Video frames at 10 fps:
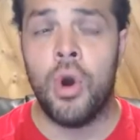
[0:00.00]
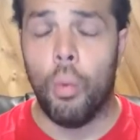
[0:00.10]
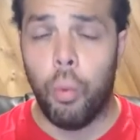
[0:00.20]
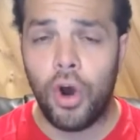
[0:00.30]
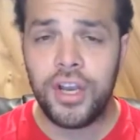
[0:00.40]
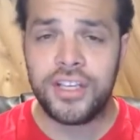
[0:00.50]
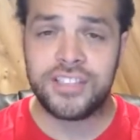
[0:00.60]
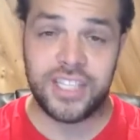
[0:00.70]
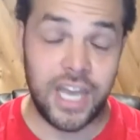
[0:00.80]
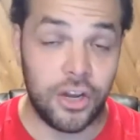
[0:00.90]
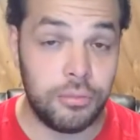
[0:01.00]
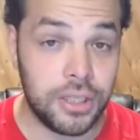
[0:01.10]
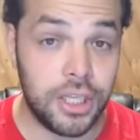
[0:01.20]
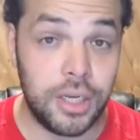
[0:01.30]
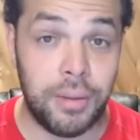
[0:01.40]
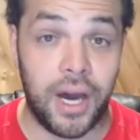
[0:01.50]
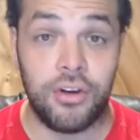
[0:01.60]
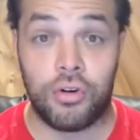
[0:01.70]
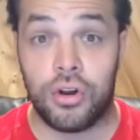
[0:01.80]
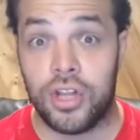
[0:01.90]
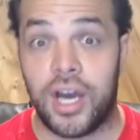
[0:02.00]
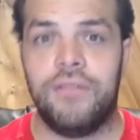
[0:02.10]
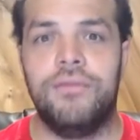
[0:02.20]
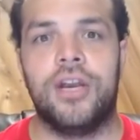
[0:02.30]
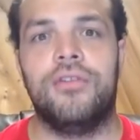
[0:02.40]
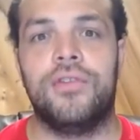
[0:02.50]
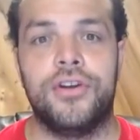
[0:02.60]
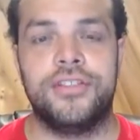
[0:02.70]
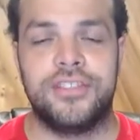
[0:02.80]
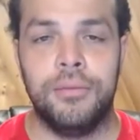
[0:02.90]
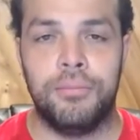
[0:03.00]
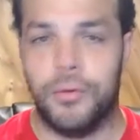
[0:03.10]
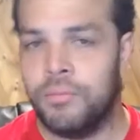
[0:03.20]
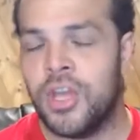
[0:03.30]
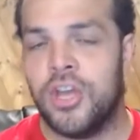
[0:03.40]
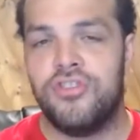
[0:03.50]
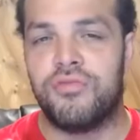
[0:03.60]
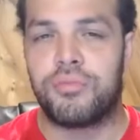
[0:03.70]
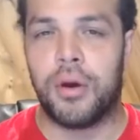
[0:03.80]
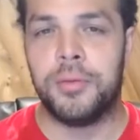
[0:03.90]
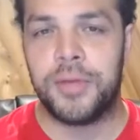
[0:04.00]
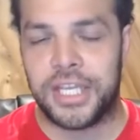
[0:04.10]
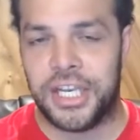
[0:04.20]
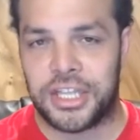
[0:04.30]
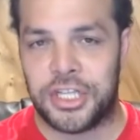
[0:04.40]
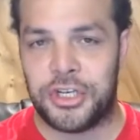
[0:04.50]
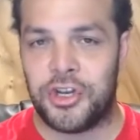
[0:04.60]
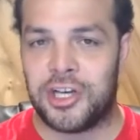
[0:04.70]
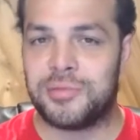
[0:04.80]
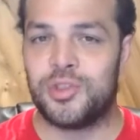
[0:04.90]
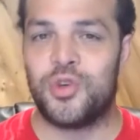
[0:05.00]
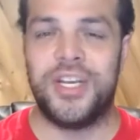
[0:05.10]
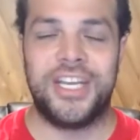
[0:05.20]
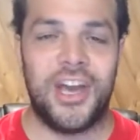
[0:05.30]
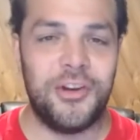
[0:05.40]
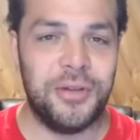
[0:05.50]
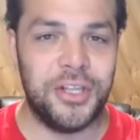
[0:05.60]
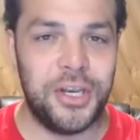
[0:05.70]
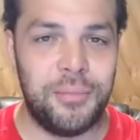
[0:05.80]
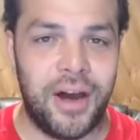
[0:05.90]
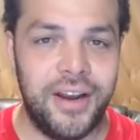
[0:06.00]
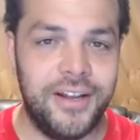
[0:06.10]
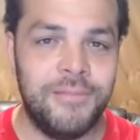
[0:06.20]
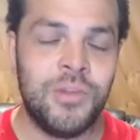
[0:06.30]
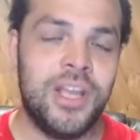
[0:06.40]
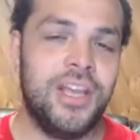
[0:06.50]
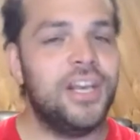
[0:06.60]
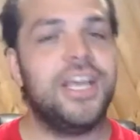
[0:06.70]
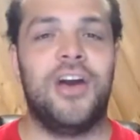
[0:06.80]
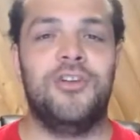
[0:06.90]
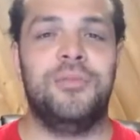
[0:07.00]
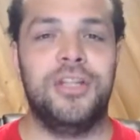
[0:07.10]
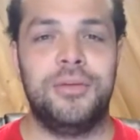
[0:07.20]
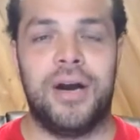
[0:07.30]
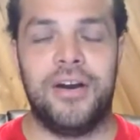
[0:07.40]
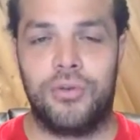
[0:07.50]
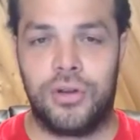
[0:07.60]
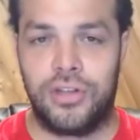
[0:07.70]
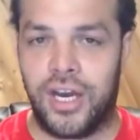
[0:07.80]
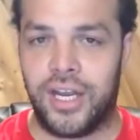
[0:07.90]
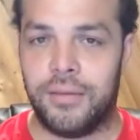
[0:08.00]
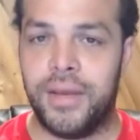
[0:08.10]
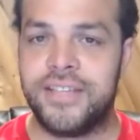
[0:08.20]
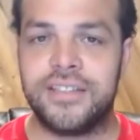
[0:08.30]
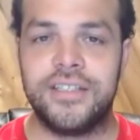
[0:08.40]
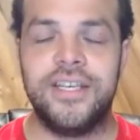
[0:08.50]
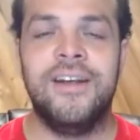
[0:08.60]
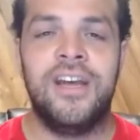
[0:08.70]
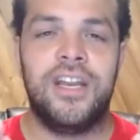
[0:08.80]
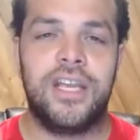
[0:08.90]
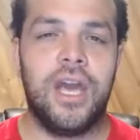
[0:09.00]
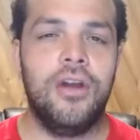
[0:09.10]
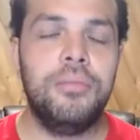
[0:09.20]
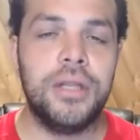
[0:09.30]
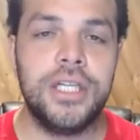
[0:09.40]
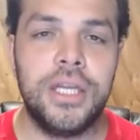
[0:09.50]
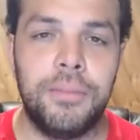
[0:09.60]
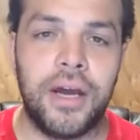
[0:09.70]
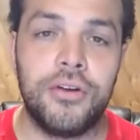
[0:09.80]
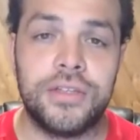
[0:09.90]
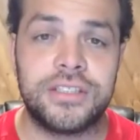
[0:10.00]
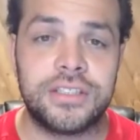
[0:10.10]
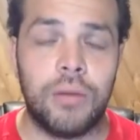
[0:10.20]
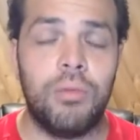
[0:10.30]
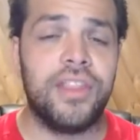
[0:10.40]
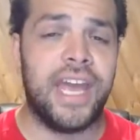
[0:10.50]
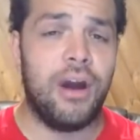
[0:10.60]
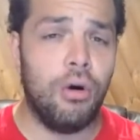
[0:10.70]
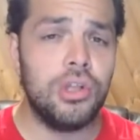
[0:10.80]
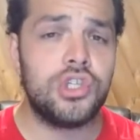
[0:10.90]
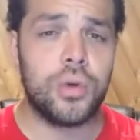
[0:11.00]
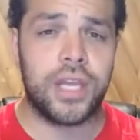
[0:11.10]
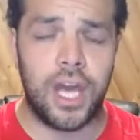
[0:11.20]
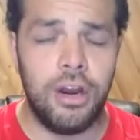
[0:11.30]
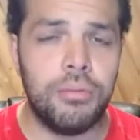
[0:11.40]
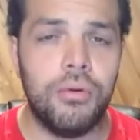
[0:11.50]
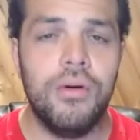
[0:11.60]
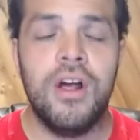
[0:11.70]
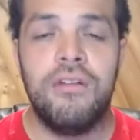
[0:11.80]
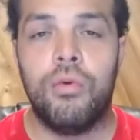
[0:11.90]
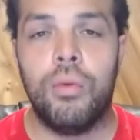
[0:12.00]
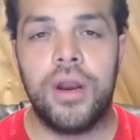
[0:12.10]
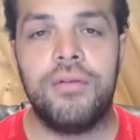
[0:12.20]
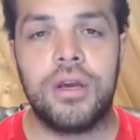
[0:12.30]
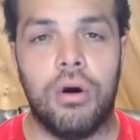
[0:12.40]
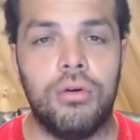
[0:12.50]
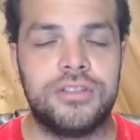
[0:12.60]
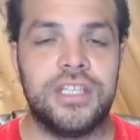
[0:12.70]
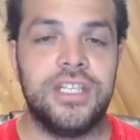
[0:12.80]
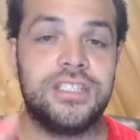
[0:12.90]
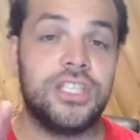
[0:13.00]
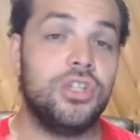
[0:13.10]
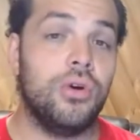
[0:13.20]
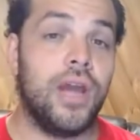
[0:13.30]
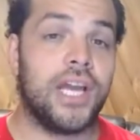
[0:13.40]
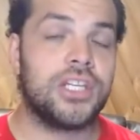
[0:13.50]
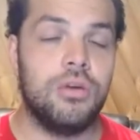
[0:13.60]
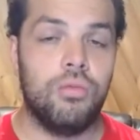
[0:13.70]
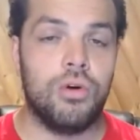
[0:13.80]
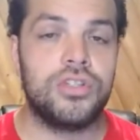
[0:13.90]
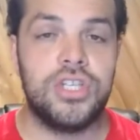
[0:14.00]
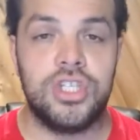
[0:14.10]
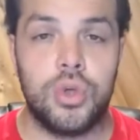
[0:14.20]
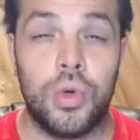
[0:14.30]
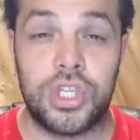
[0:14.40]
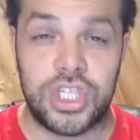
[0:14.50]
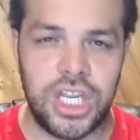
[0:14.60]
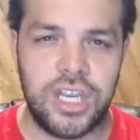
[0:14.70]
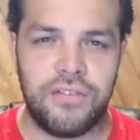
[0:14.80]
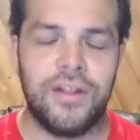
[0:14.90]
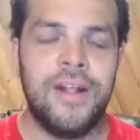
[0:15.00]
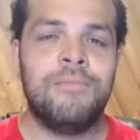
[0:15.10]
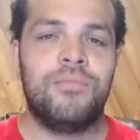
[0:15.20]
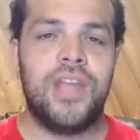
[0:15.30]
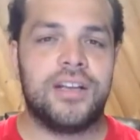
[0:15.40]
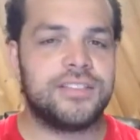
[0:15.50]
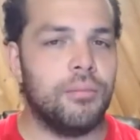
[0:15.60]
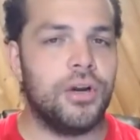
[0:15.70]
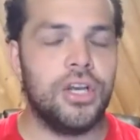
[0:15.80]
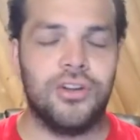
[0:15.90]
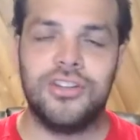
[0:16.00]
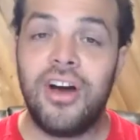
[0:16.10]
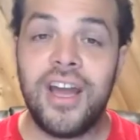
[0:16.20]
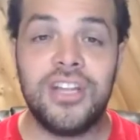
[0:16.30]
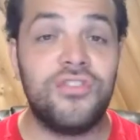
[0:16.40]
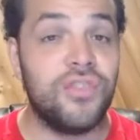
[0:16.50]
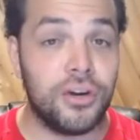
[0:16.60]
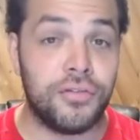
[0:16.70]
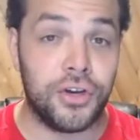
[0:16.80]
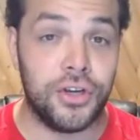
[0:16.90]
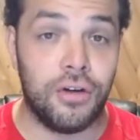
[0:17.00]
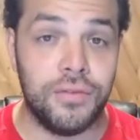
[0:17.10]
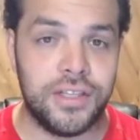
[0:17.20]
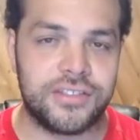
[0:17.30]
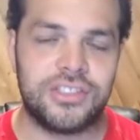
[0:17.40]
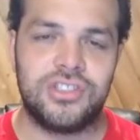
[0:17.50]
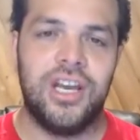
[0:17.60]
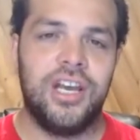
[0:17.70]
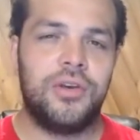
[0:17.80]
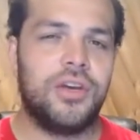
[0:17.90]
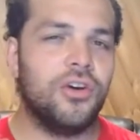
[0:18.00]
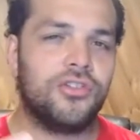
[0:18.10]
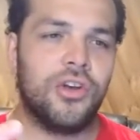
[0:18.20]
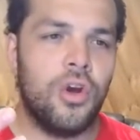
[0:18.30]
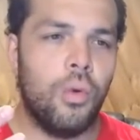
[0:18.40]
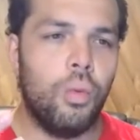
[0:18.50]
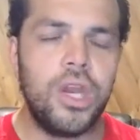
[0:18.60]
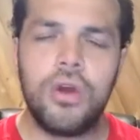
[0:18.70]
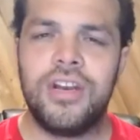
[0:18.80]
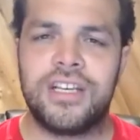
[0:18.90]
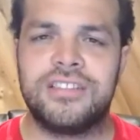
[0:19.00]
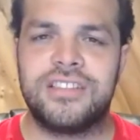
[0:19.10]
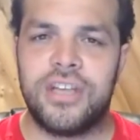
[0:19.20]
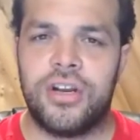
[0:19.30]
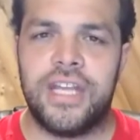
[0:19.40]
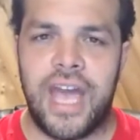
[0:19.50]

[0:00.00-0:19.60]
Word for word: what is an accountability partner online? Very, very simple. You've probably connected the dots between accountability partner an accountability partner online. Basically, accountability partner is someone that holds you accountable for whatever goals it is that you're actually wanting to achieve. Now, somebody, online is very, very obvious because we don't necessarily